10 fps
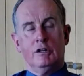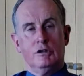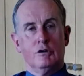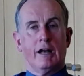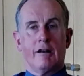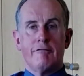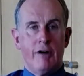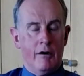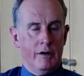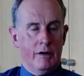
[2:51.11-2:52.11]
you get a
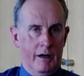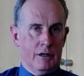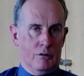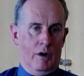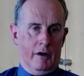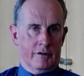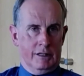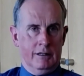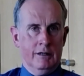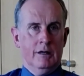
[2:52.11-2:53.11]
very high
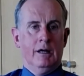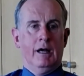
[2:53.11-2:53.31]
quality